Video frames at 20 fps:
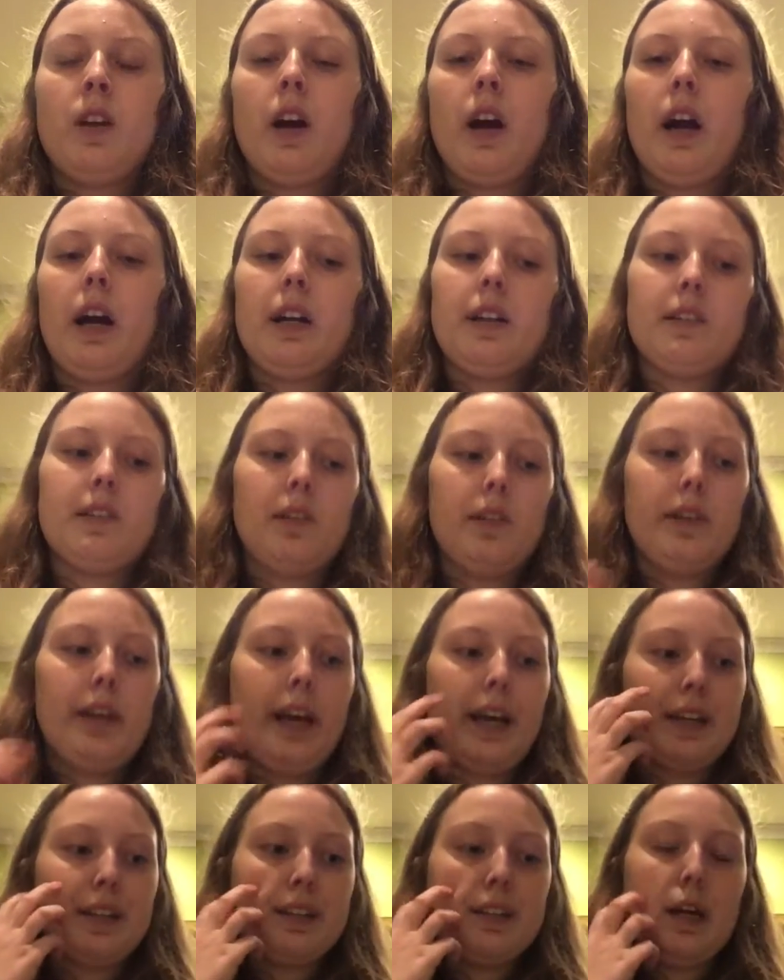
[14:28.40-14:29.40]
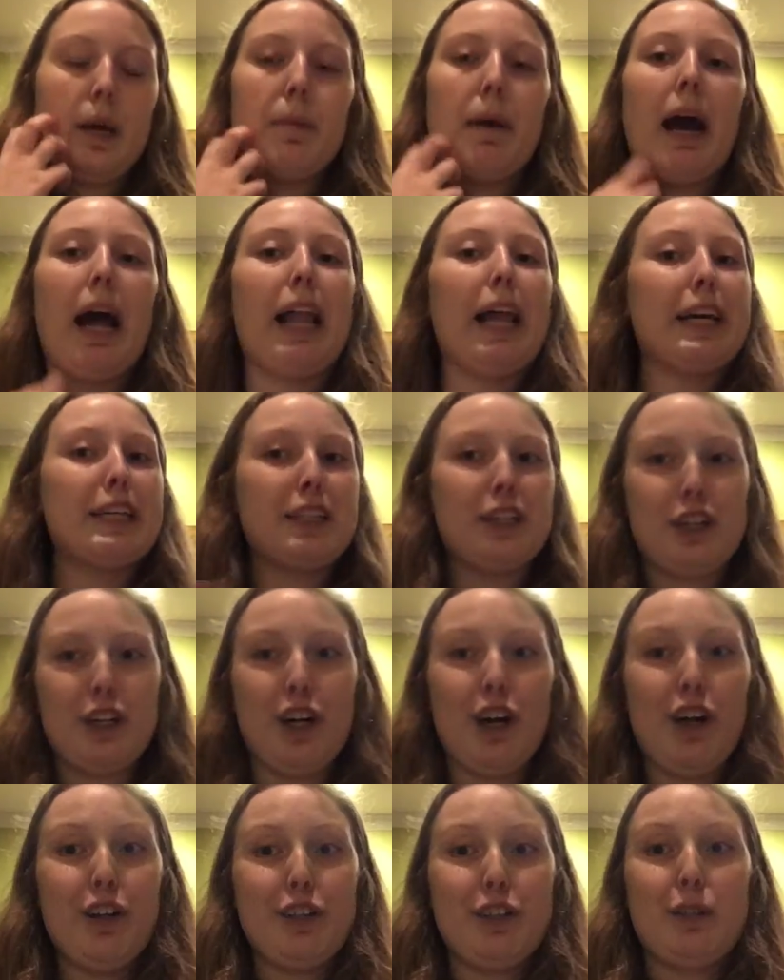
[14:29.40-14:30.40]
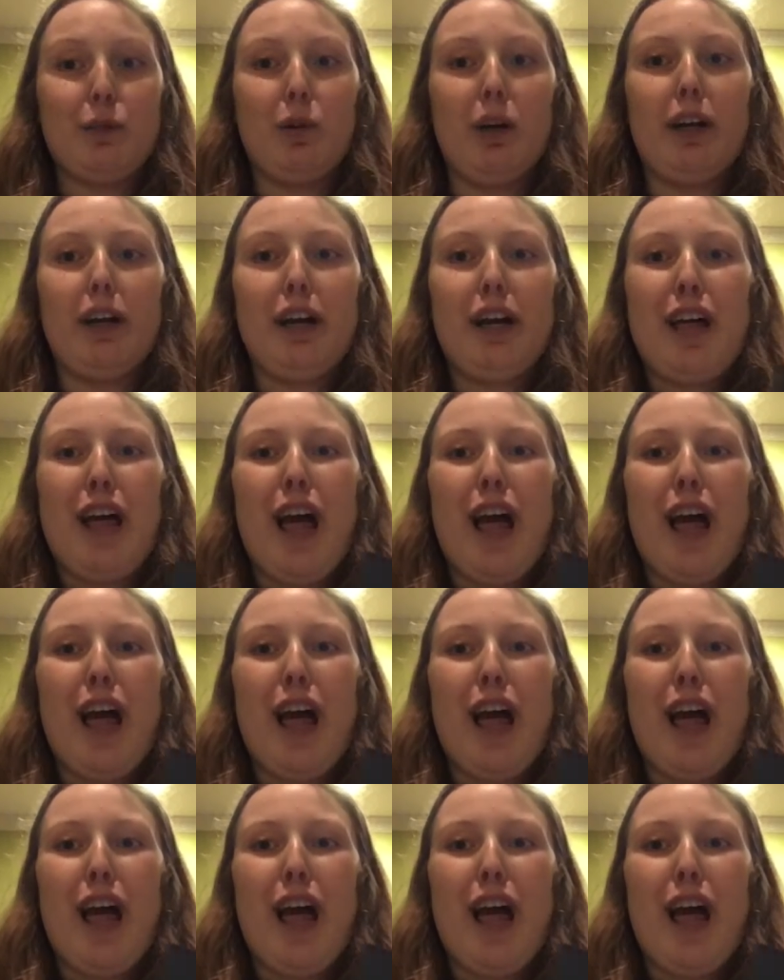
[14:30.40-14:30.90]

Alright, so next up, I like to call this one